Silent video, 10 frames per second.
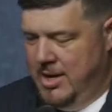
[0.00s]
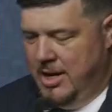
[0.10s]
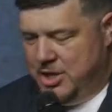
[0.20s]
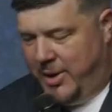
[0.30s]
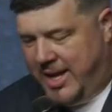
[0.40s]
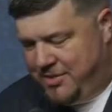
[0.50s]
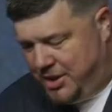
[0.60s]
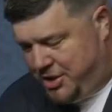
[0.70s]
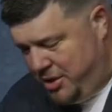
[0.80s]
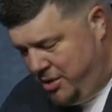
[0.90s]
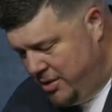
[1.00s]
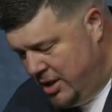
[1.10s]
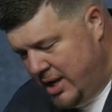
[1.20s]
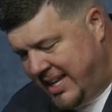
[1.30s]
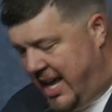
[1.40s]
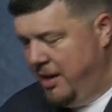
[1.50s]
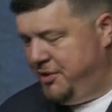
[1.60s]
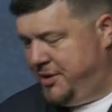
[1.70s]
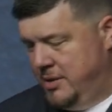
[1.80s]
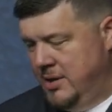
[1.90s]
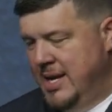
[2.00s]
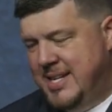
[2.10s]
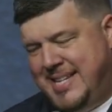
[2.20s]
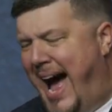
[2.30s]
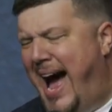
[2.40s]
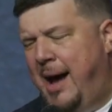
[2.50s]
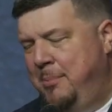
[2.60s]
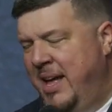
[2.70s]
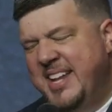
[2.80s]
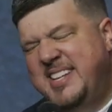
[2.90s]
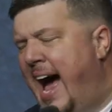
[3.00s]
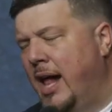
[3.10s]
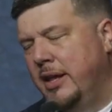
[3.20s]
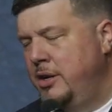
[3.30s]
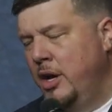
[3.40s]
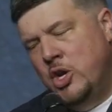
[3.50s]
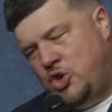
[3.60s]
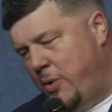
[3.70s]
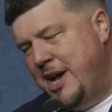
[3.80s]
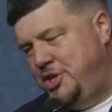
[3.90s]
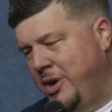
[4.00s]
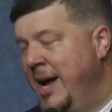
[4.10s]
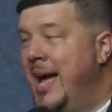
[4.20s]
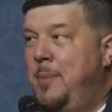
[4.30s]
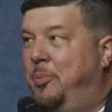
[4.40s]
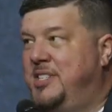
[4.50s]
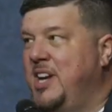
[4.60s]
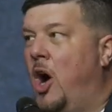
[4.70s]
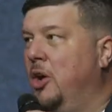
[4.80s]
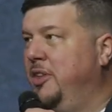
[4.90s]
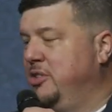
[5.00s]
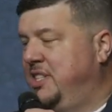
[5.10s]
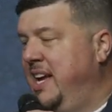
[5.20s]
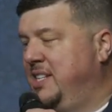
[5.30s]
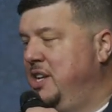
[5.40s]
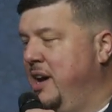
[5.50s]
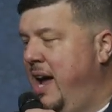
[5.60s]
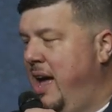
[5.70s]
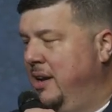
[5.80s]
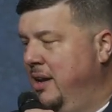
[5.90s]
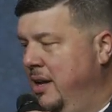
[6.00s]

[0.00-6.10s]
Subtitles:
So he gives it to you. Gifts, time, talent, treasure. He puts all those things in your hand.